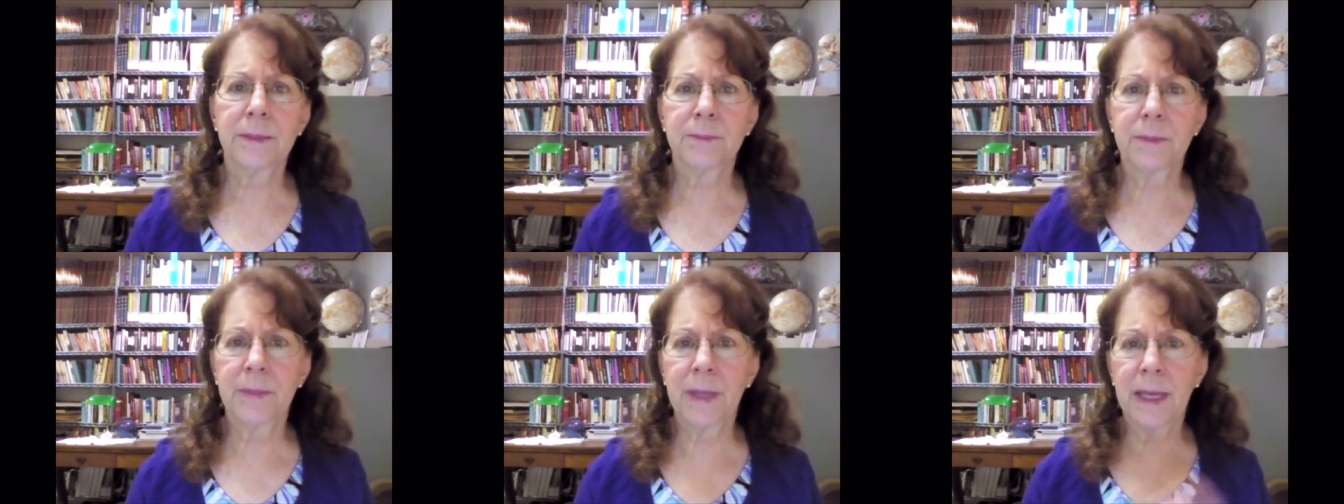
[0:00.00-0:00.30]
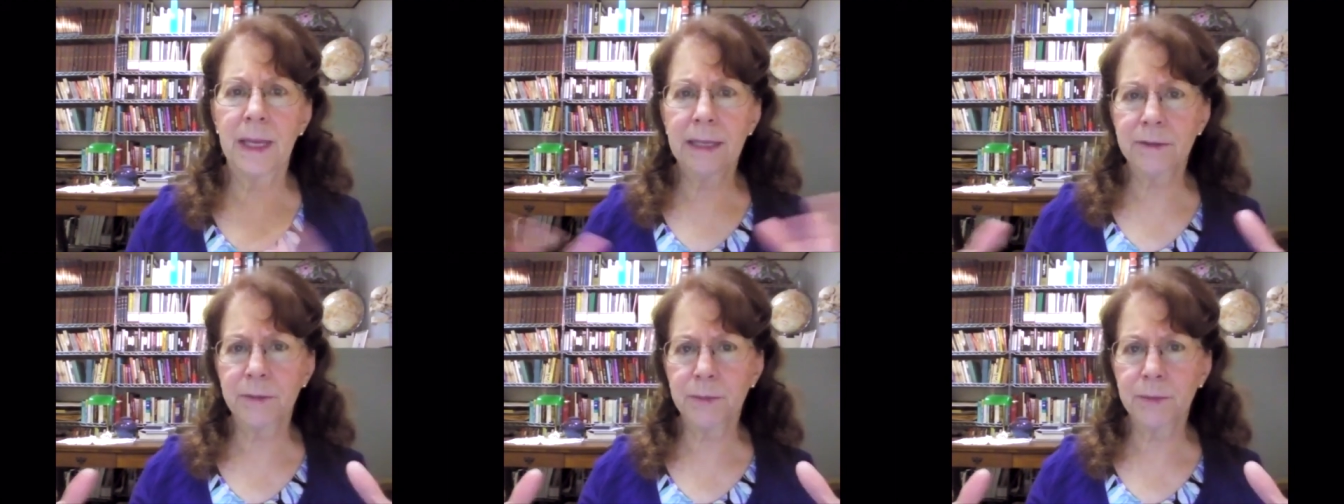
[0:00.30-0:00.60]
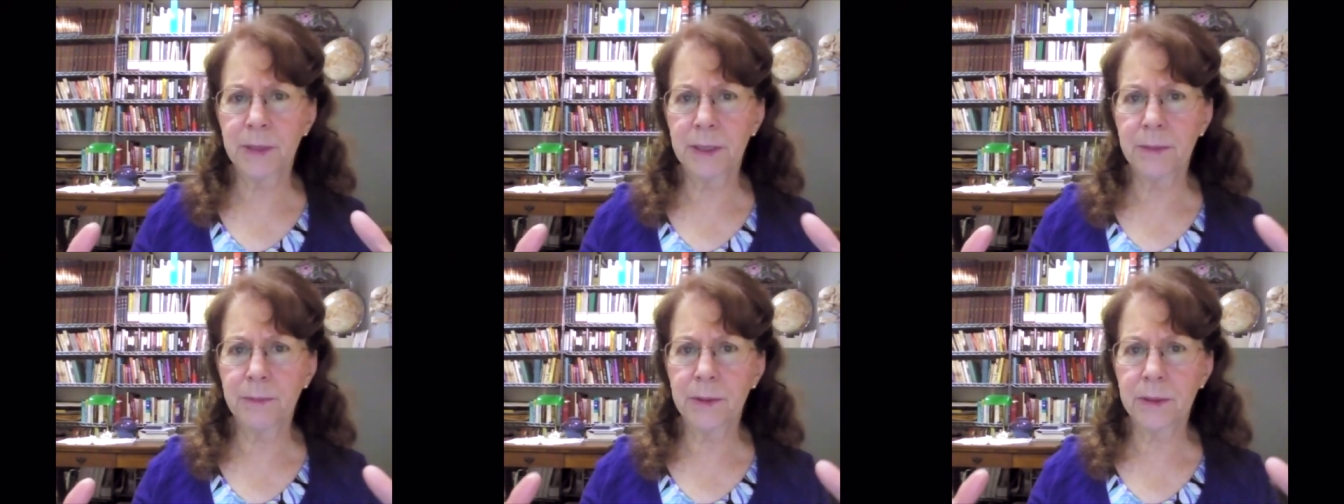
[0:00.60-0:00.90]
as
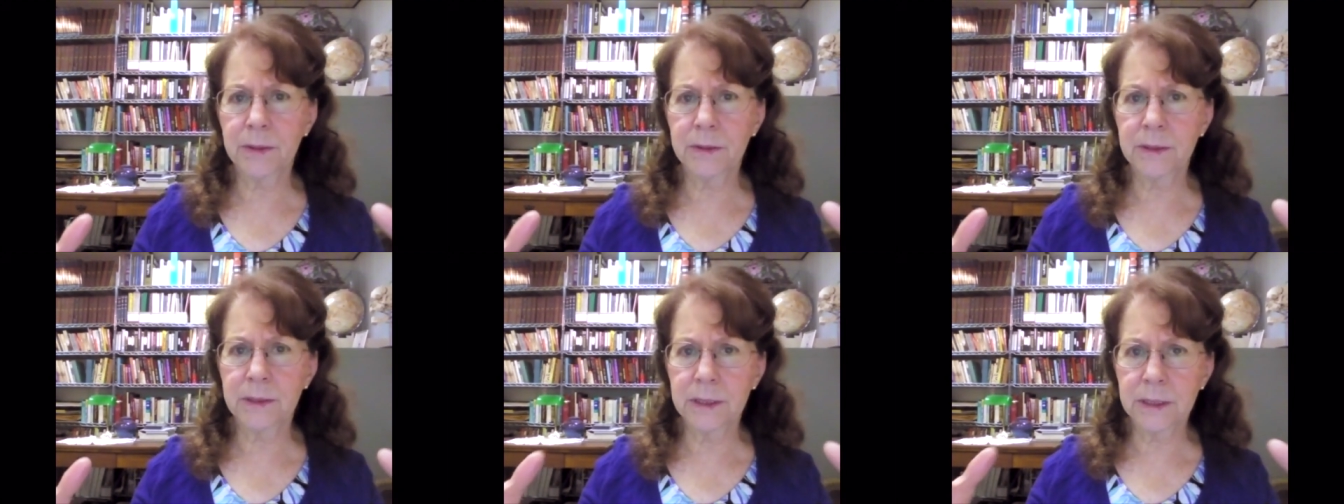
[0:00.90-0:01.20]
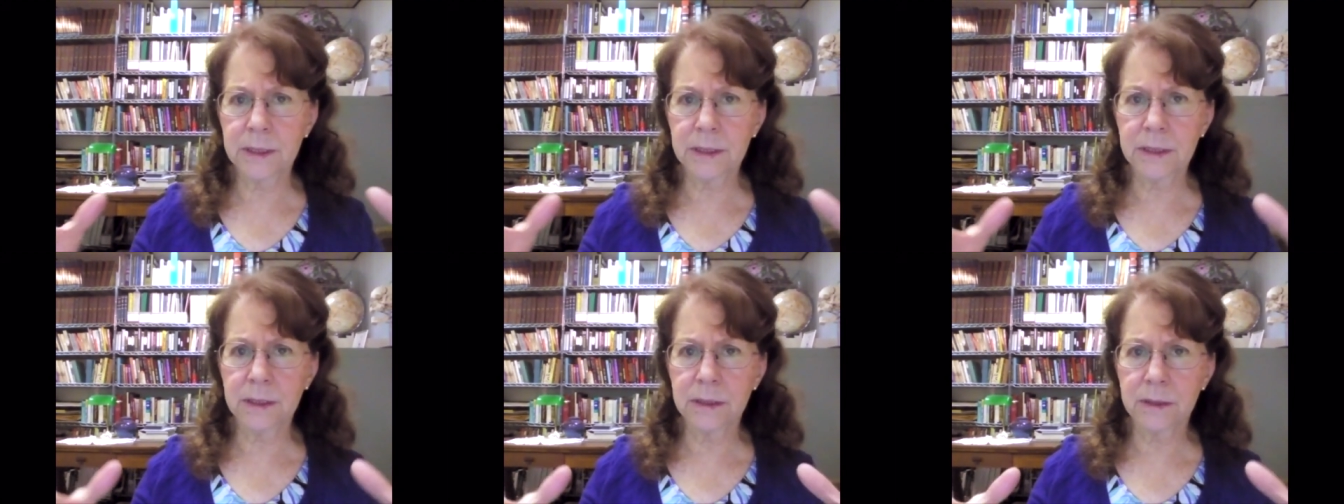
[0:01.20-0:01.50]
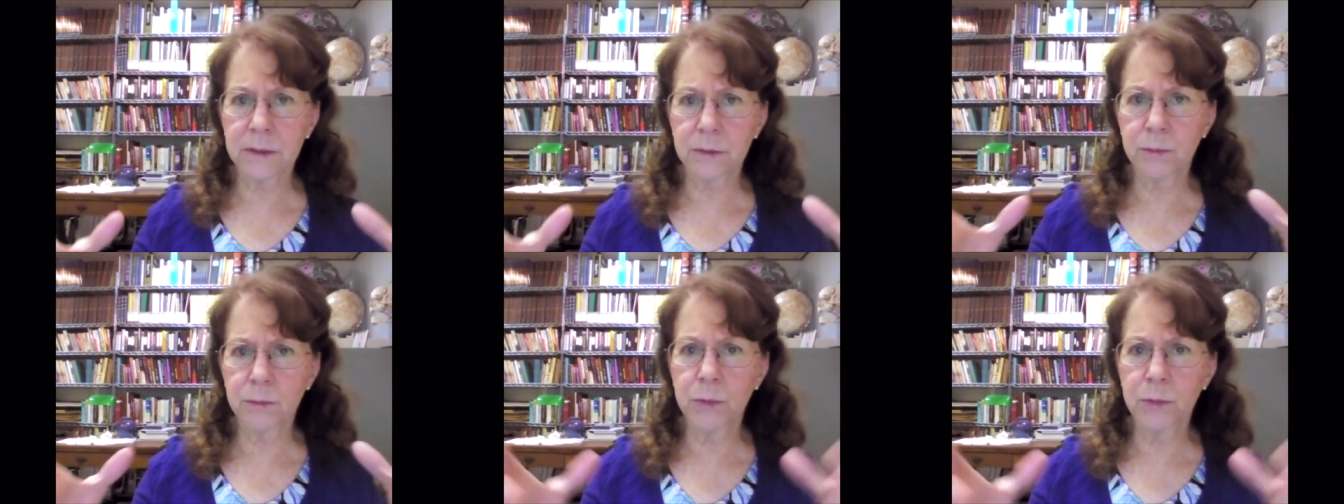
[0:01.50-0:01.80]
people
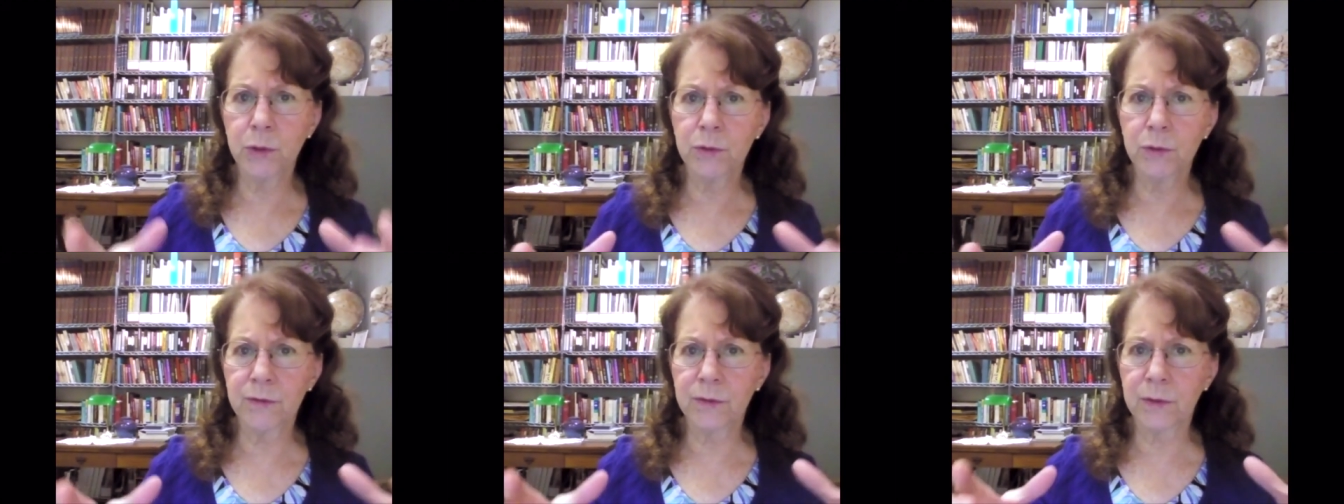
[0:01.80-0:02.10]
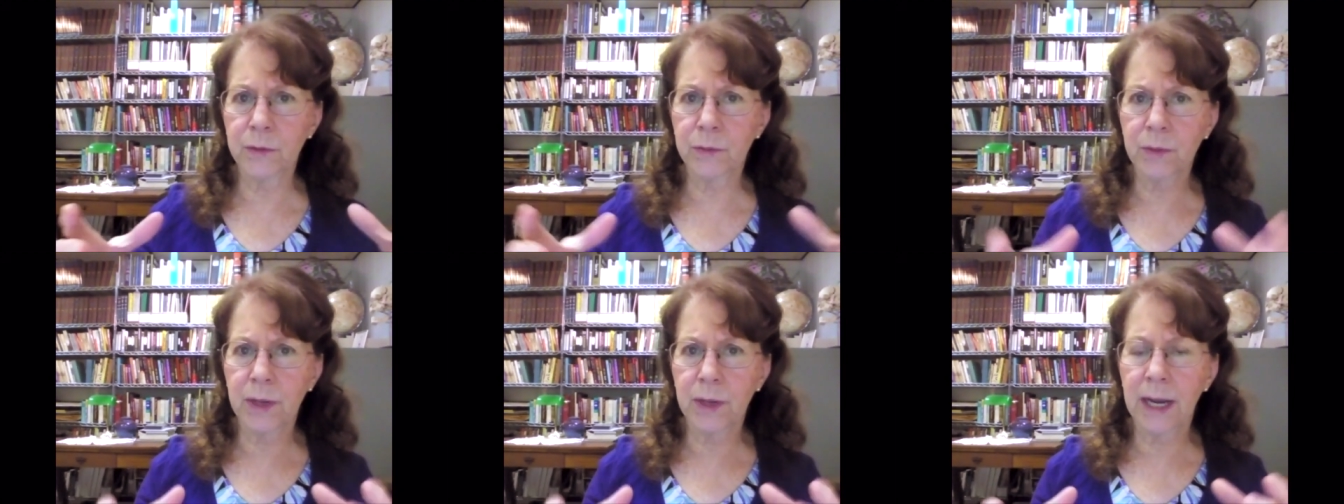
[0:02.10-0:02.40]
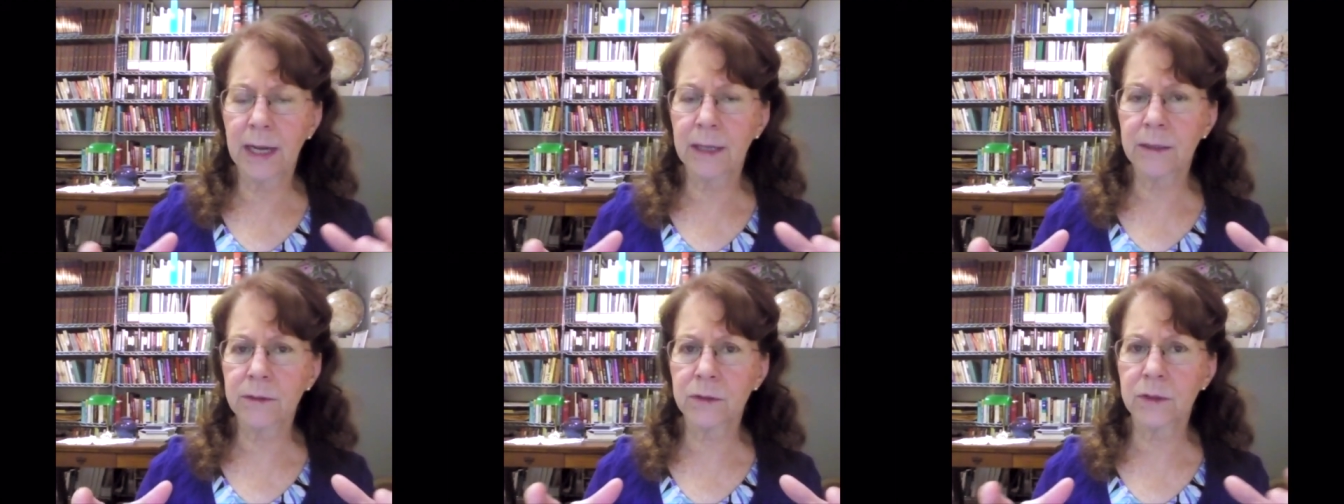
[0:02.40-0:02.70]
didn't move
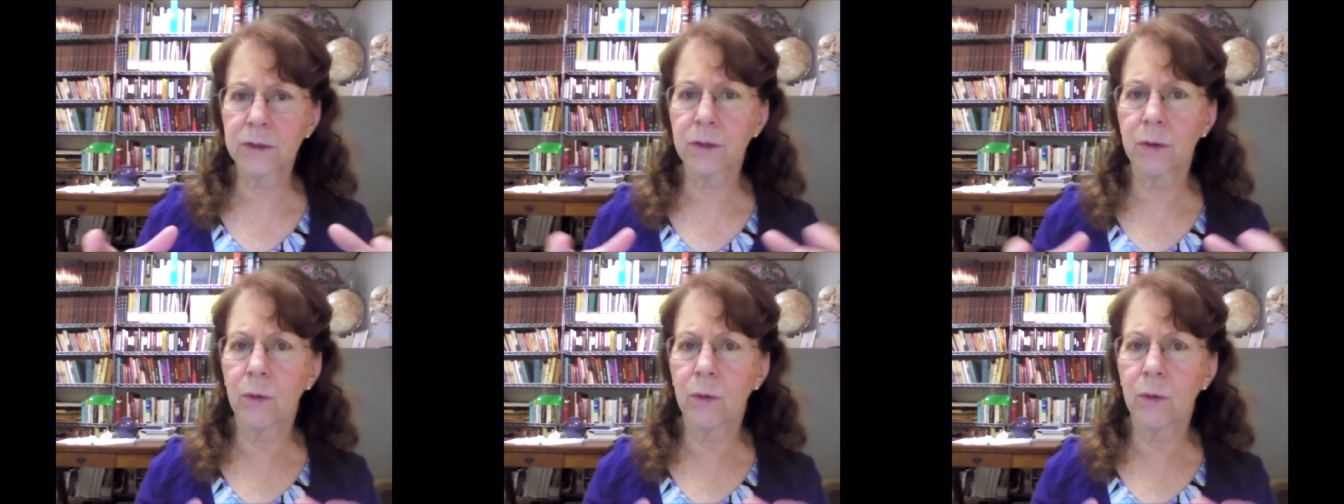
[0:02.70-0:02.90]
around